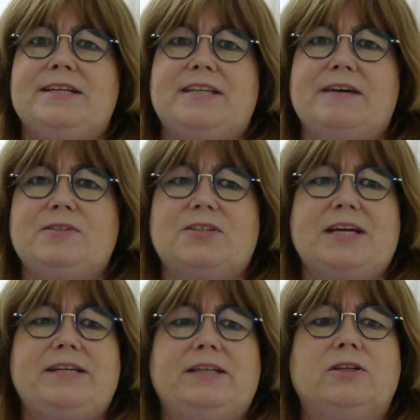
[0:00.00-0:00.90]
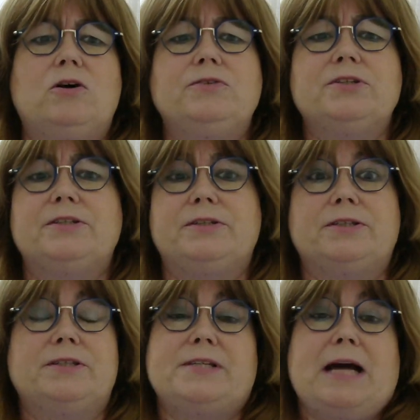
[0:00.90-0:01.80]
devastating the continent
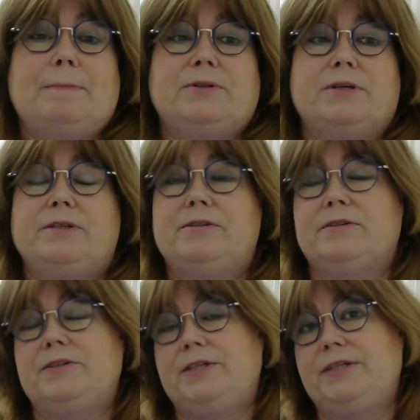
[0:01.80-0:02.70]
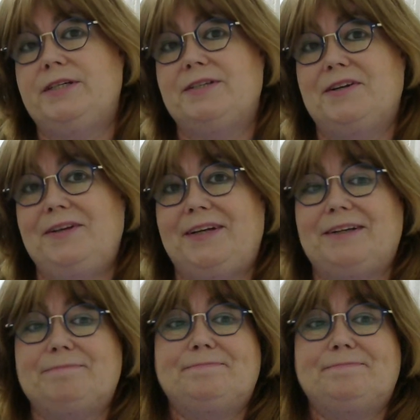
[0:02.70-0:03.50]
as had happened only 30 years earlier.